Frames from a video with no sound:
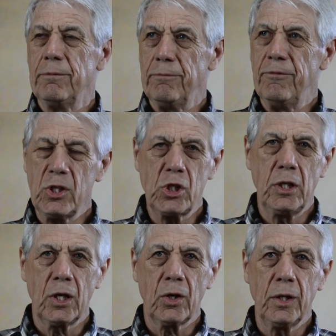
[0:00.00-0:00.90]

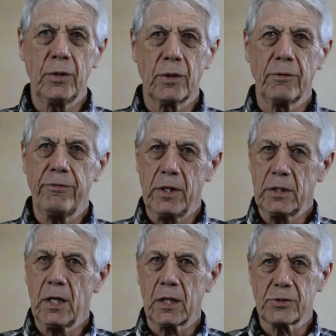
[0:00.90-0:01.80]
visionary or
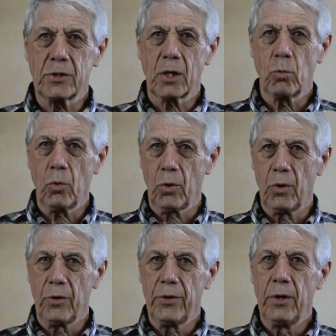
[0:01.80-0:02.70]
fantastic
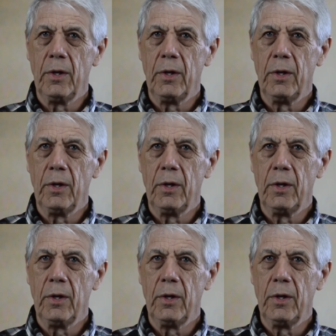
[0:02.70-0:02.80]
world.